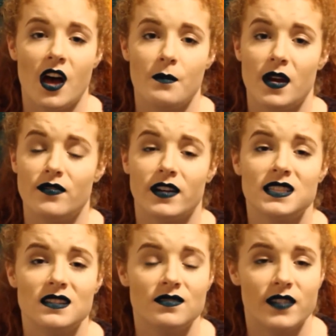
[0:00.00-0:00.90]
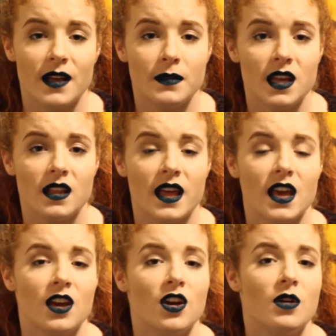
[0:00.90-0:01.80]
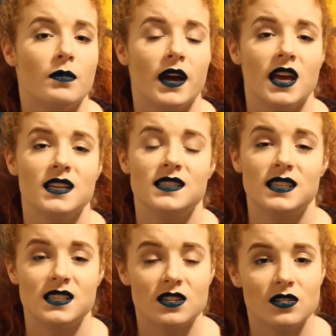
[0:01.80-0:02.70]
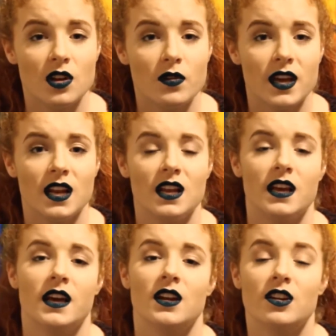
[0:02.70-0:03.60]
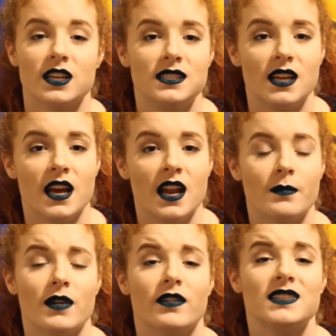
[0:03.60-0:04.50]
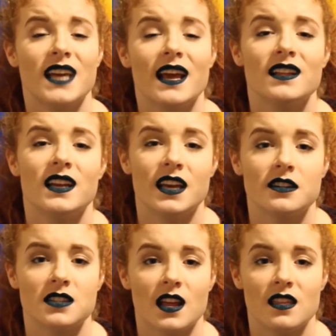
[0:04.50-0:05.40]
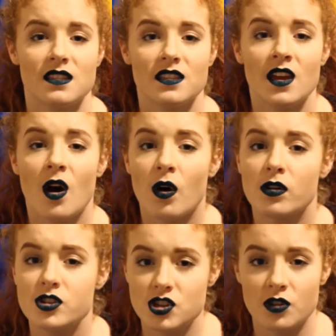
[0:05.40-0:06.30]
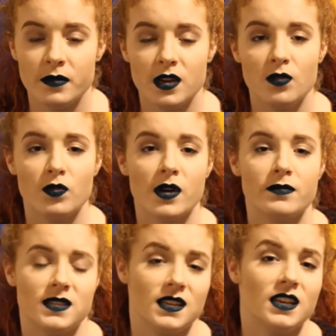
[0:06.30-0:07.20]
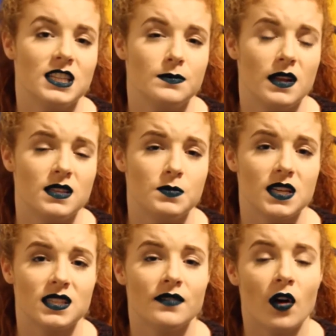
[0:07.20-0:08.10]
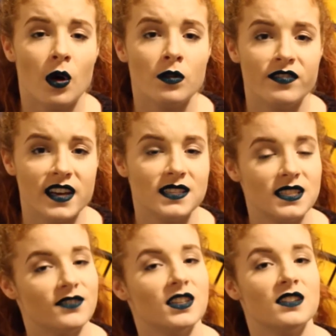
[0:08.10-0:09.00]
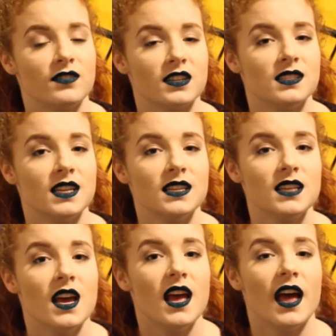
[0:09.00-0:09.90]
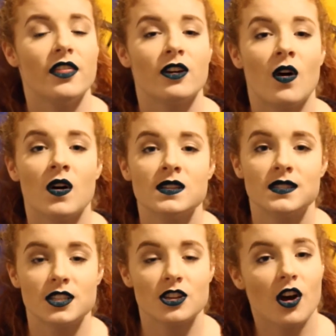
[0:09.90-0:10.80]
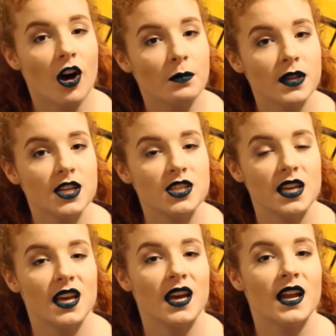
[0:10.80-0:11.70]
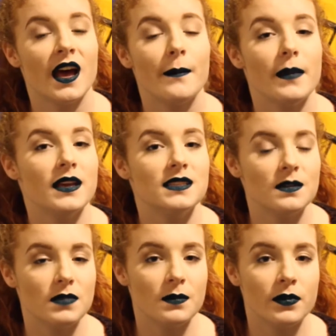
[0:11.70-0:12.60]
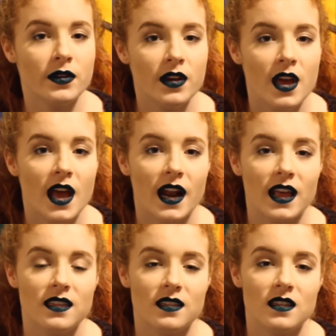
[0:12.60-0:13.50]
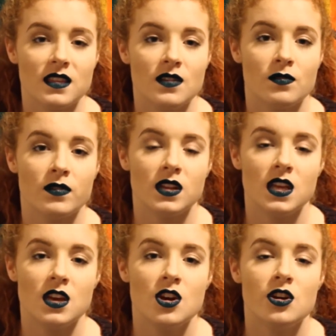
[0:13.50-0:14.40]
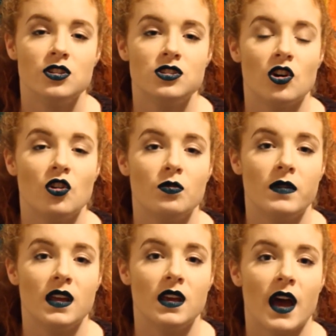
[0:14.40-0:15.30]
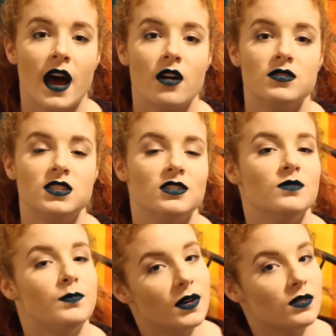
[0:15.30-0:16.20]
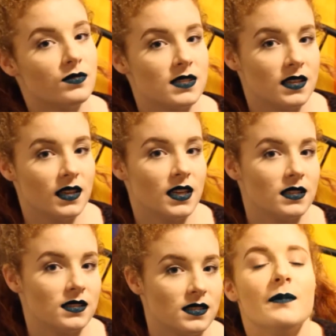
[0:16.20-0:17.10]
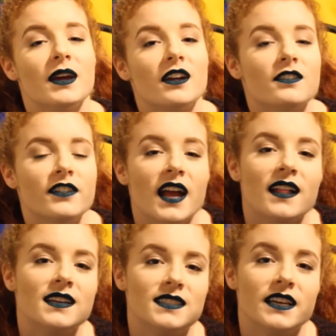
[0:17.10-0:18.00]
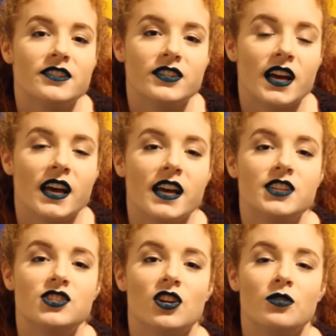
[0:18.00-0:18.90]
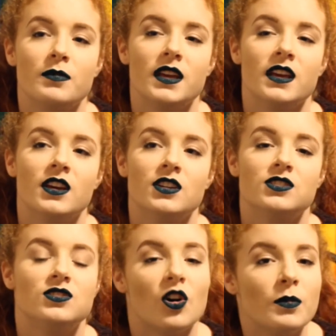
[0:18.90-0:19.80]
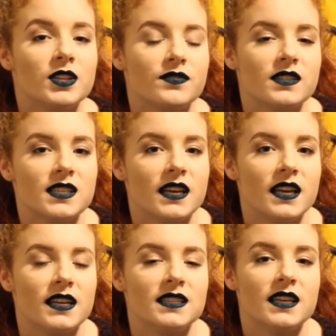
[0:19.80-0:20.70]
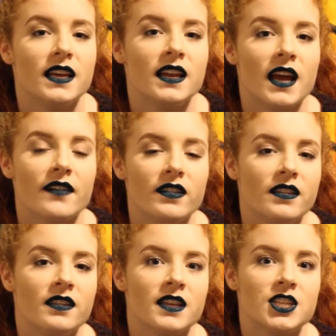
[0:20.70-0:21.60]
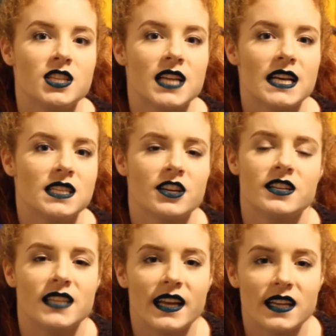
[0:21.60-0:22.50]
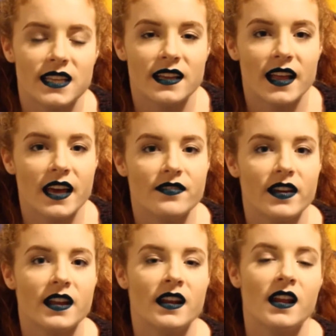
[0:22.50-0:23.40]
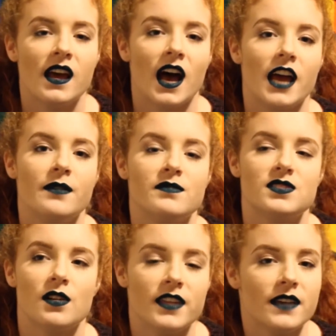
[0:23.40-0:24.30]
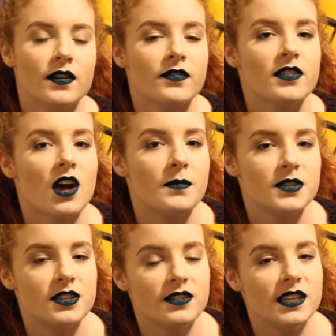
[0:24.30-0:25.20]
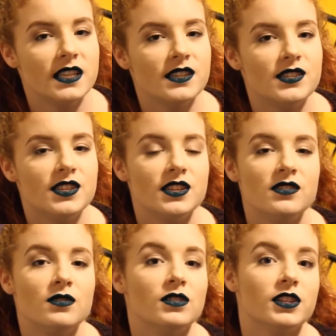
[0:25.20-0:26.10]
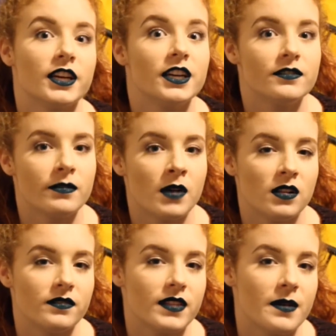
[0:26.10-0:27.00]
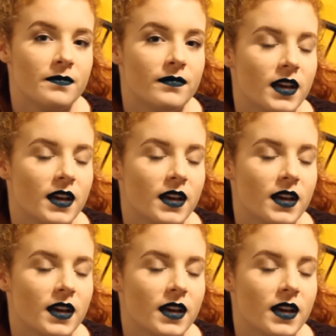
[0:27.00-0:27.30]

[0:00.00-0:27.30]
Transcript: my friends and family, like my sister Logan and Kristen and my friends Caitlin and Kirsten, I think that they all show me what resilience means because they've all faced different adversities and they're all such accomplished and amazing people, and I think that they've really shown me how to build resilience. And my girlfriend Alexandria has shown me so much resilience in everything that she does in her day-to-day life, and I am so thankful for the opportunities to learn from all of them.